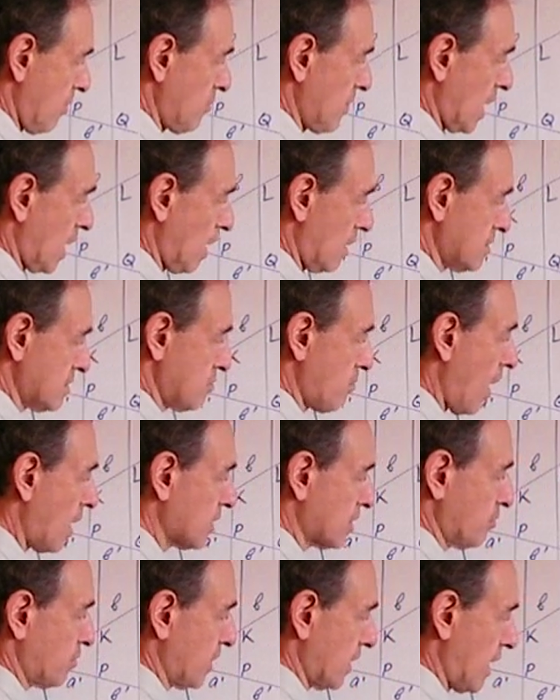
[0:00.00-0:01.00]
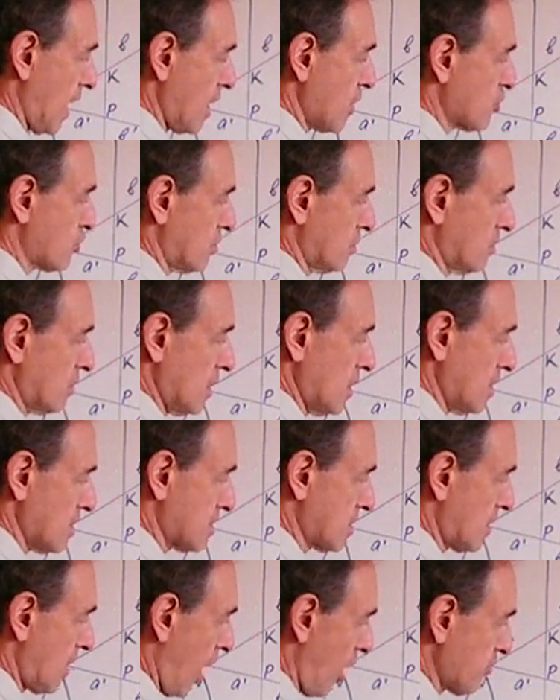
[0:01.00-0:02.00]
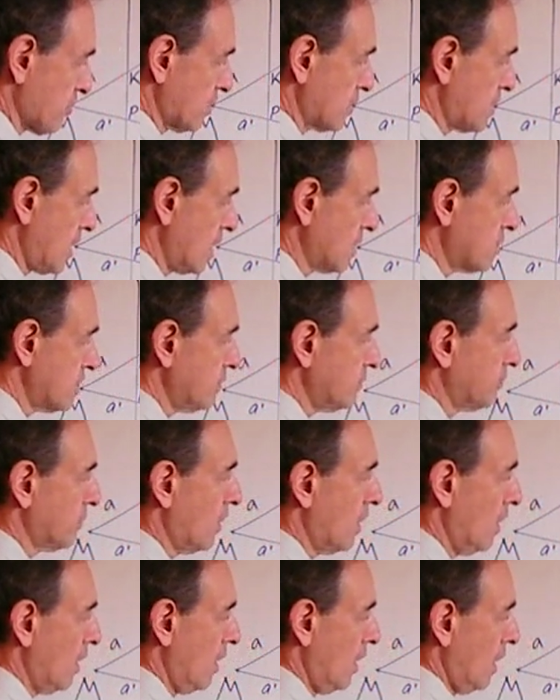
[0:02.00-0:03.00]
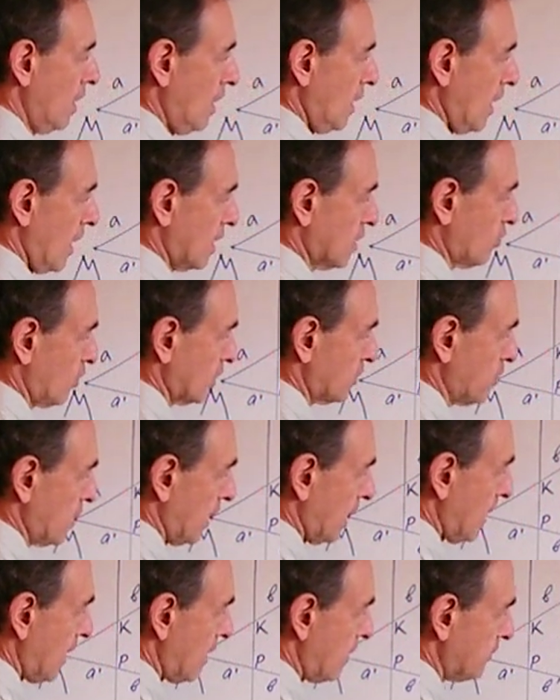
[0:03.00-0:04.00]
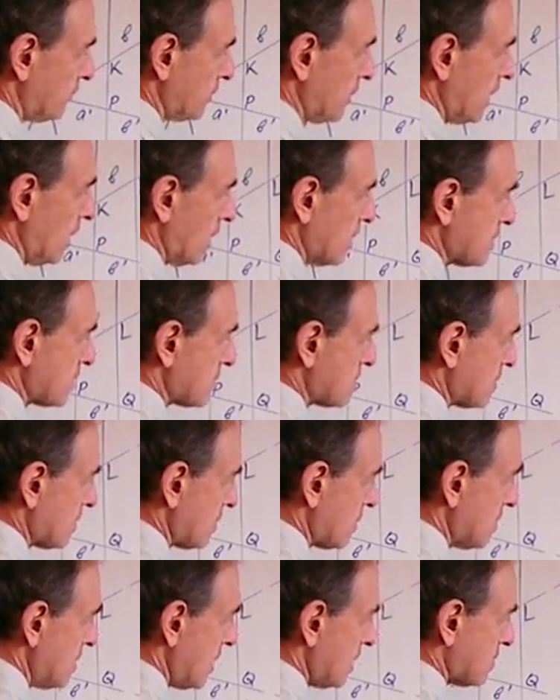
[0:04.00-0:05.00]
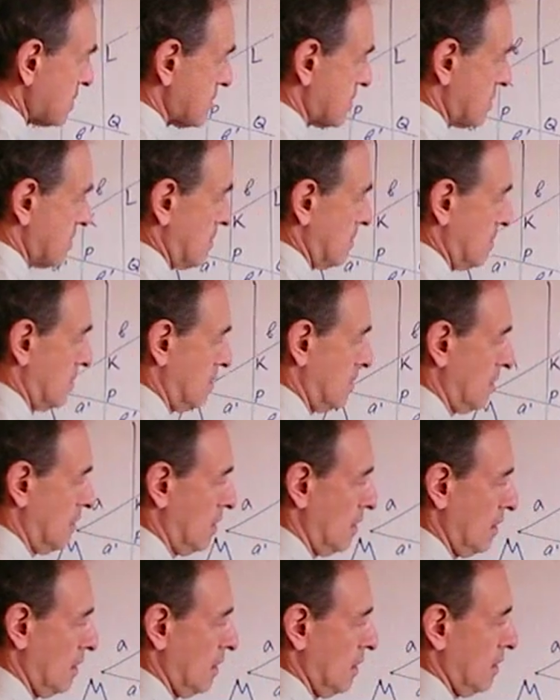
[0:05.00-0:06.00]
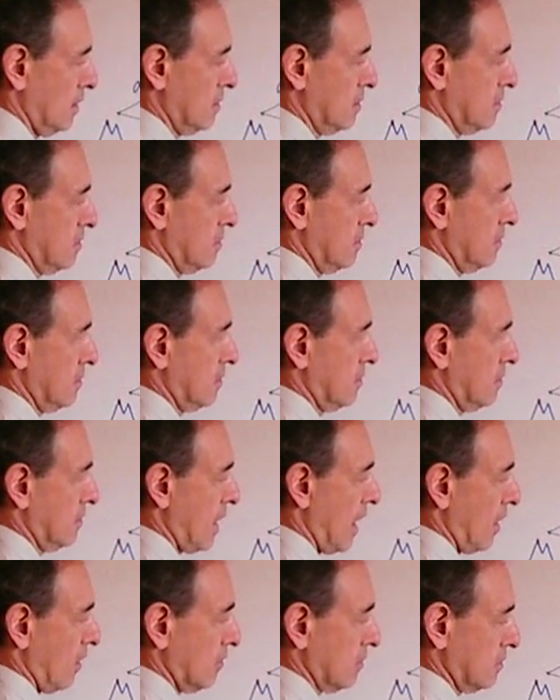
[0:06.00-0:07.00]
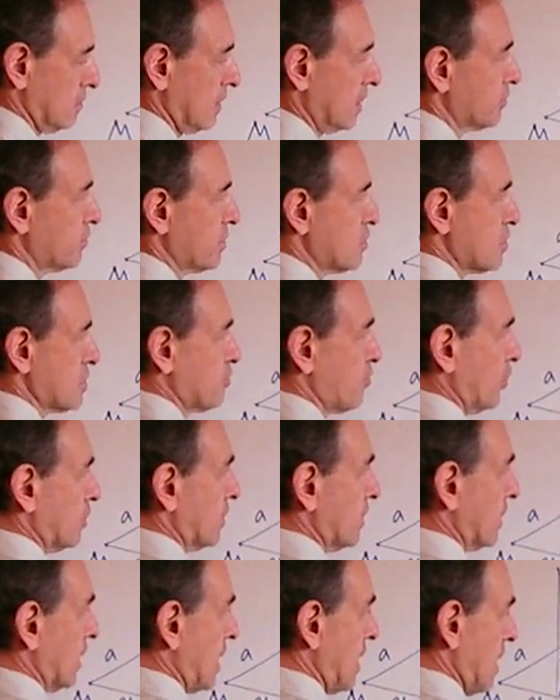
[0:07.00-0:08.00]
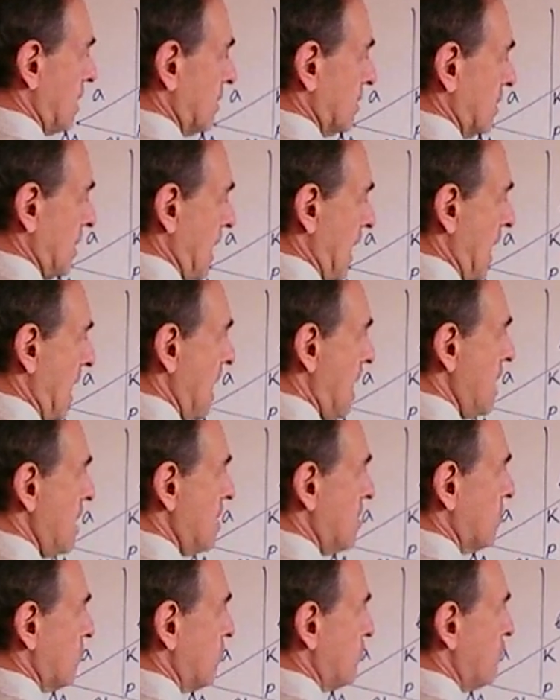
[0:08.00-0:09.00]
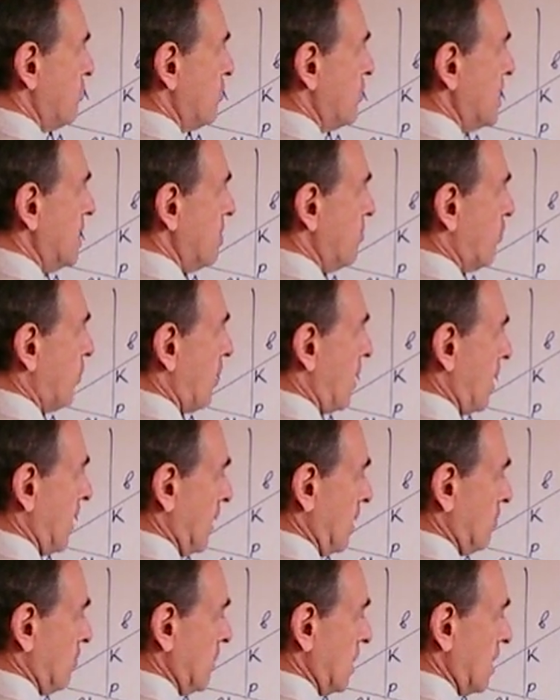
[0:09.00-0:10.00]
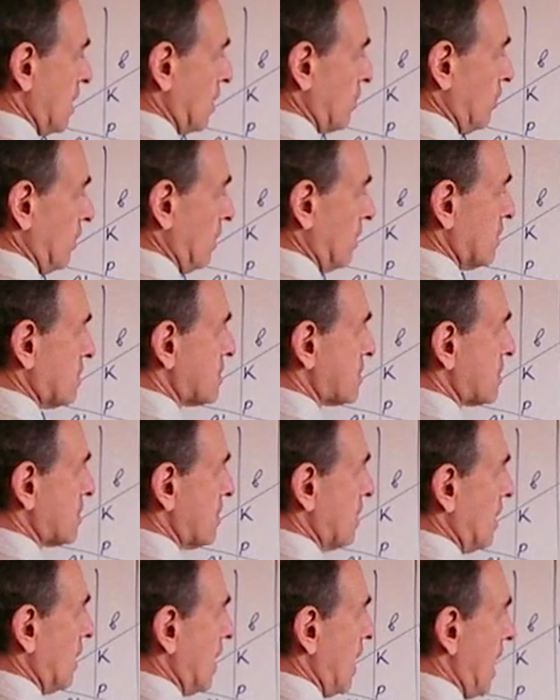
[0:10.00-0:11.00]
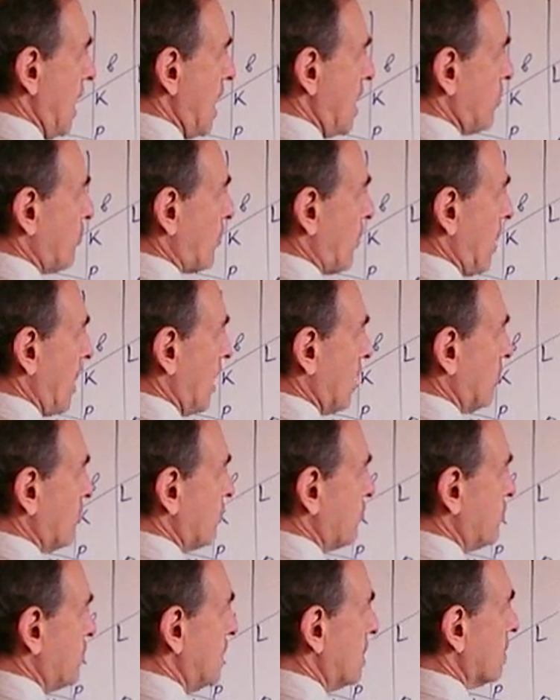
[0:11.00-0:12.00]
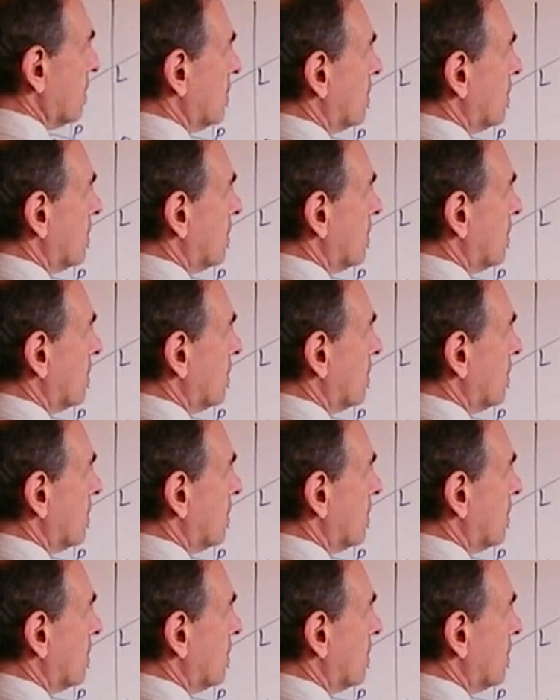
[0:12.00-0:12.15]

because multiplication is commutative. And what we have is this. Now, let me just put it again. A, B prime equals A prime B.